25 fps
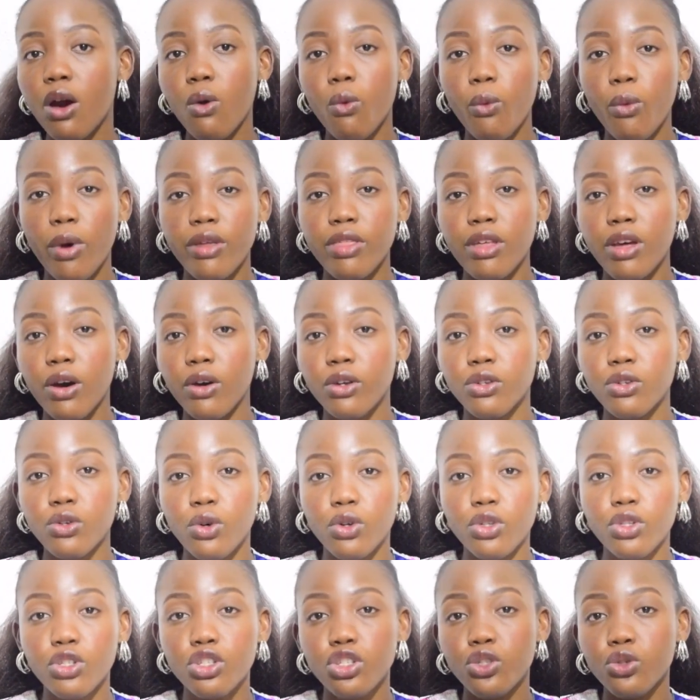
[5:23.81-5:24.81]
whether or
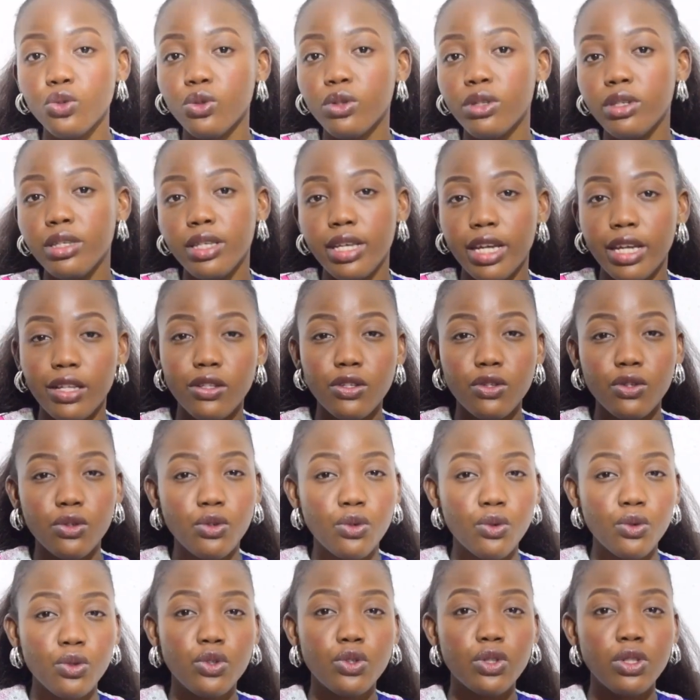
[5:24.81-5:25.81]
not you get to
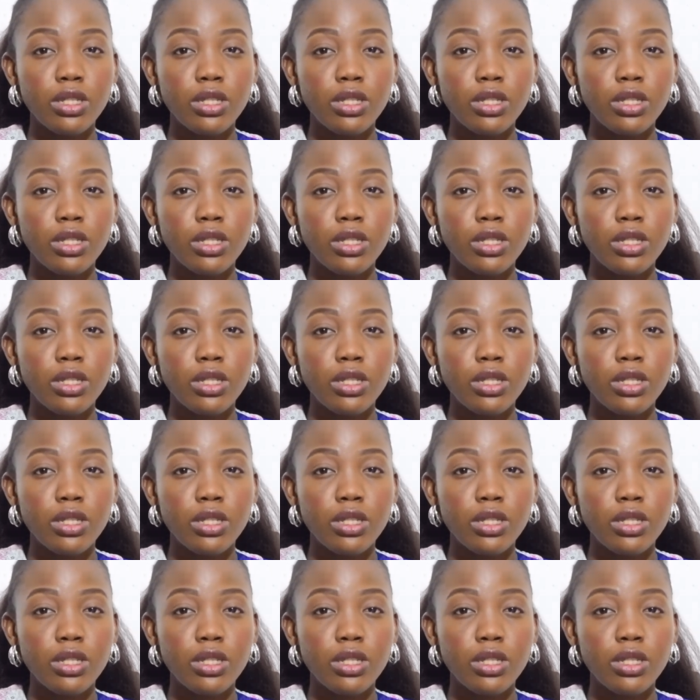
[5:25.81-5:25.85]
go to